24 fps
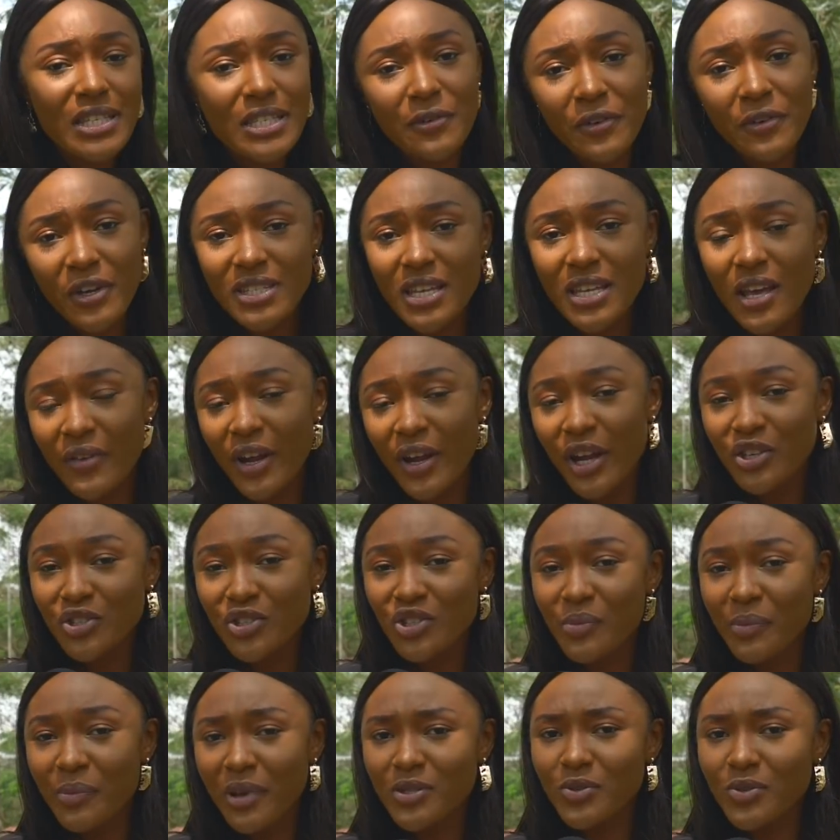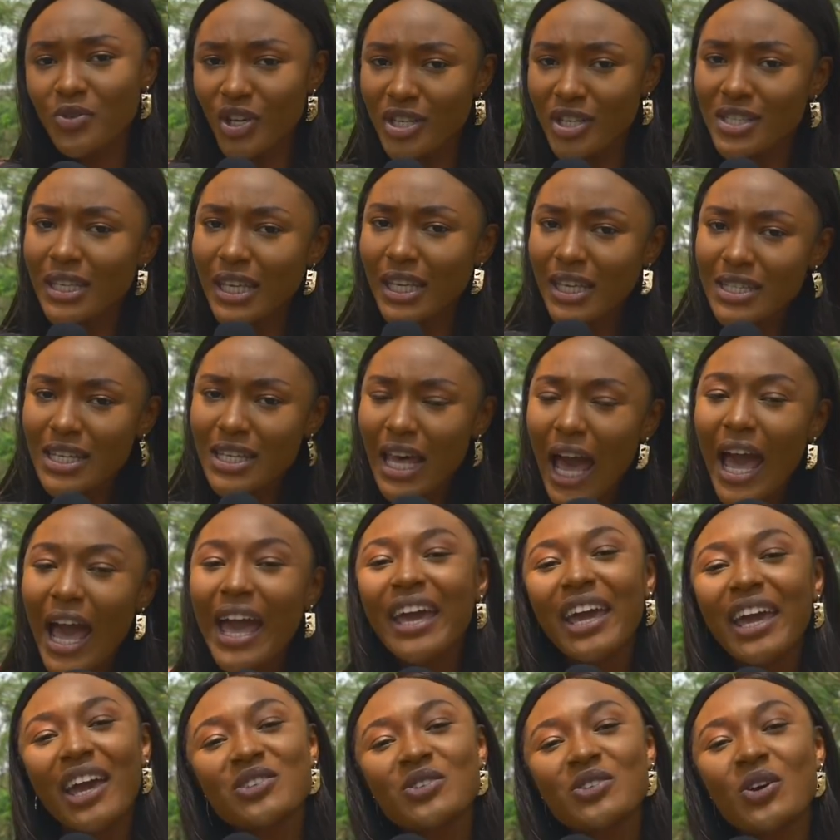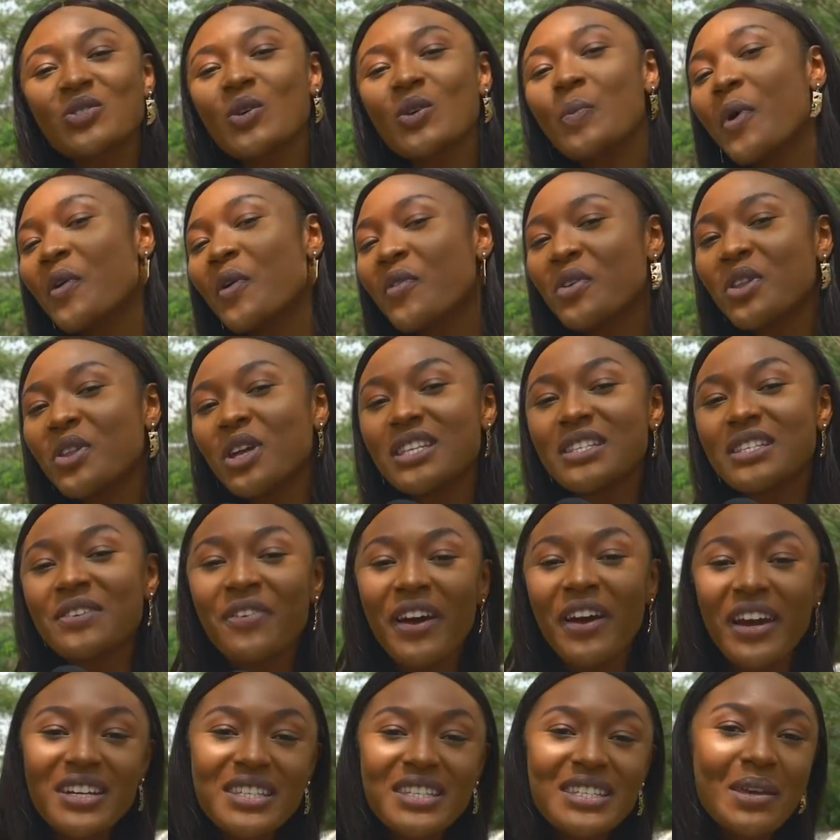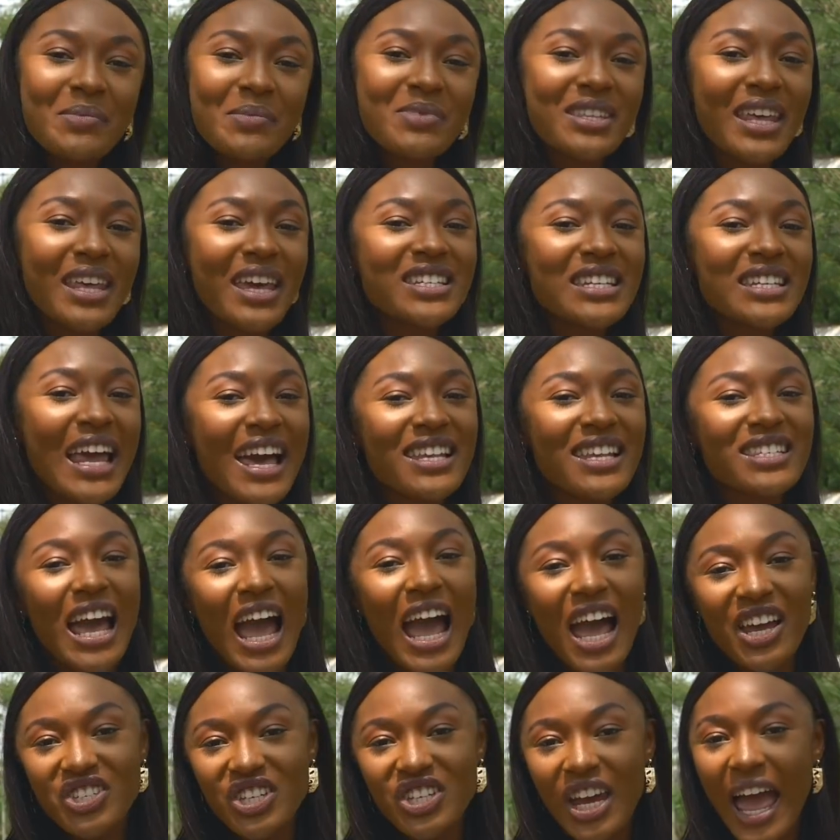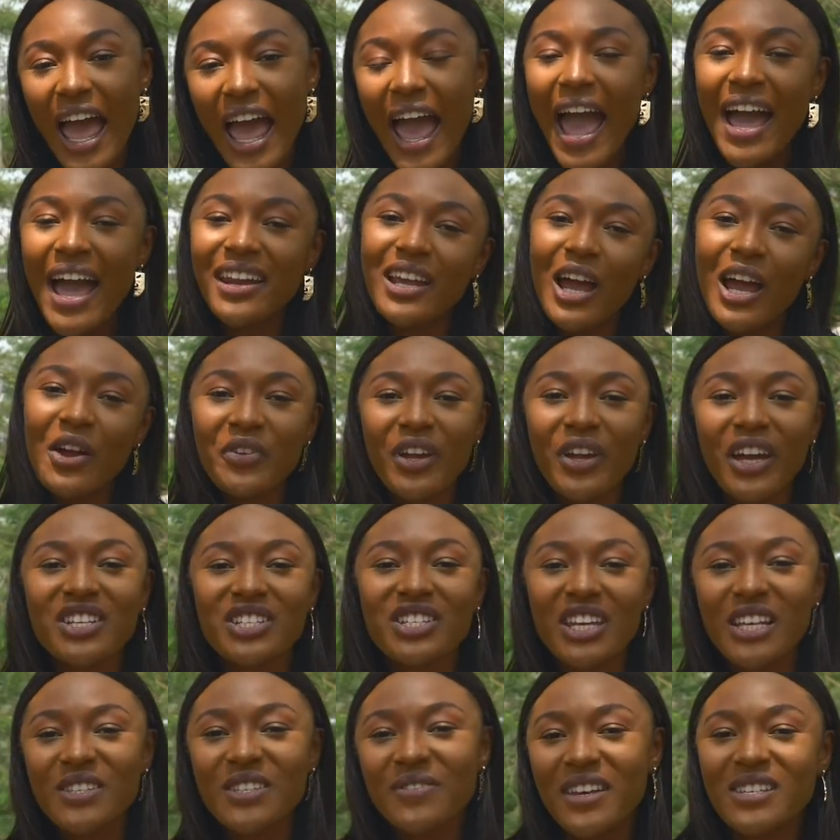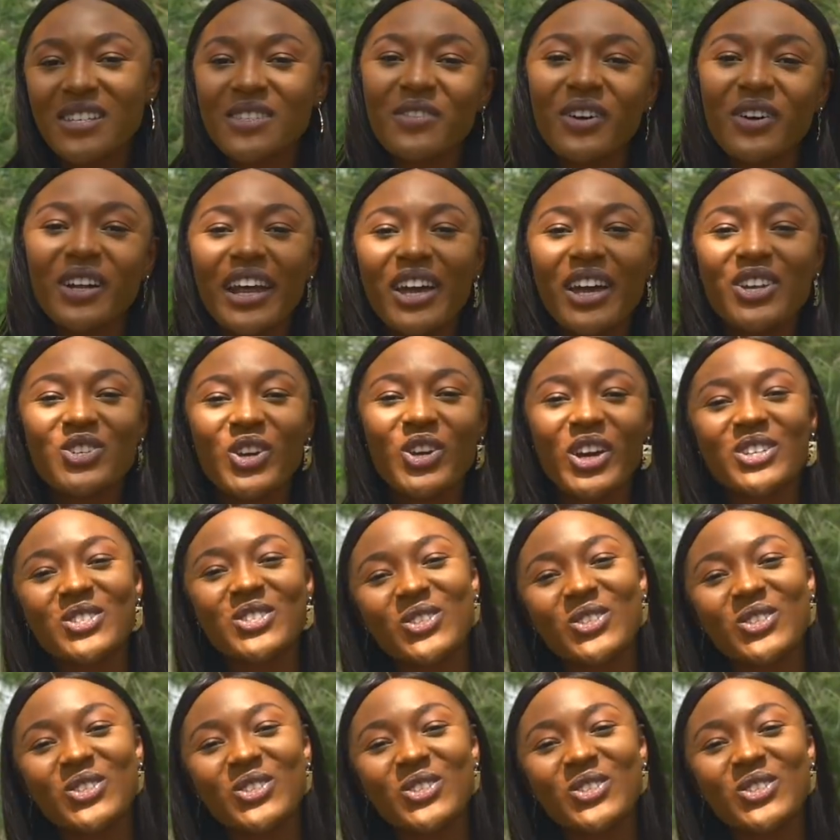his first ever instrument, which was the guitar. He has also performed on this very same stage as Asha at the African Jazz Festival. Enjoy his